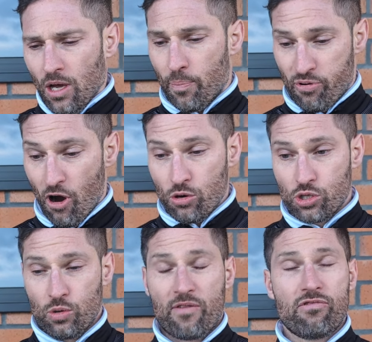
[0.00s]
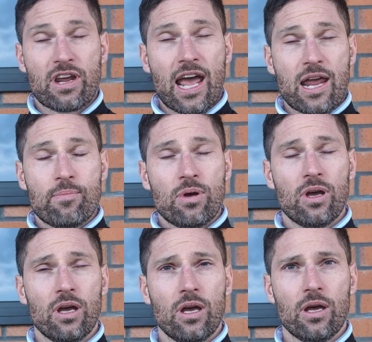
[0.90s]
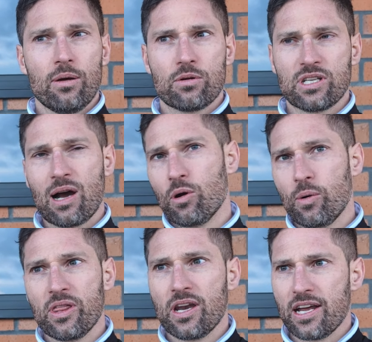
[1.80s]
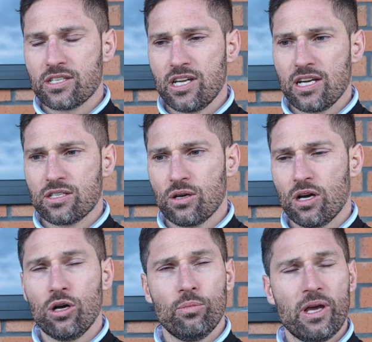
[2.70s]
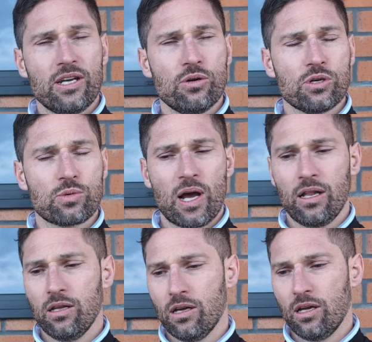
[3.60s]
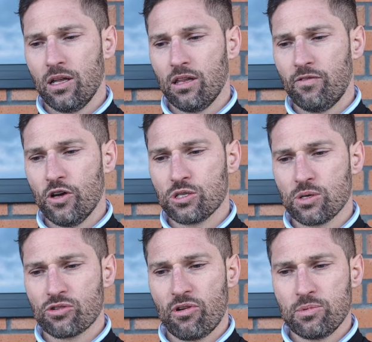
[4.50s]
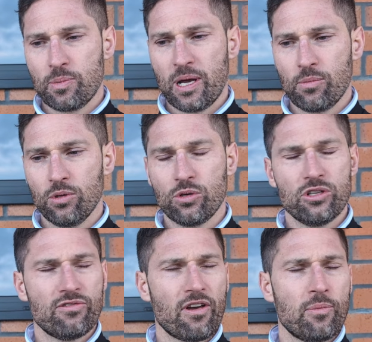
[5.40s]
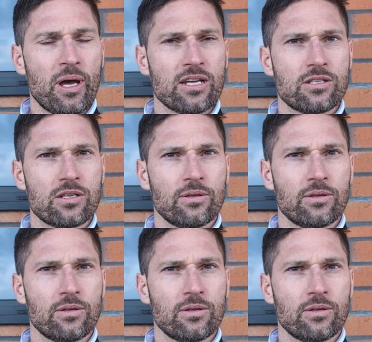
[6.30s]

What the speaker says: approach to every game. Because I want to win the next six, so I hope they do as well. The first one's Grimsby and we'll do our very best.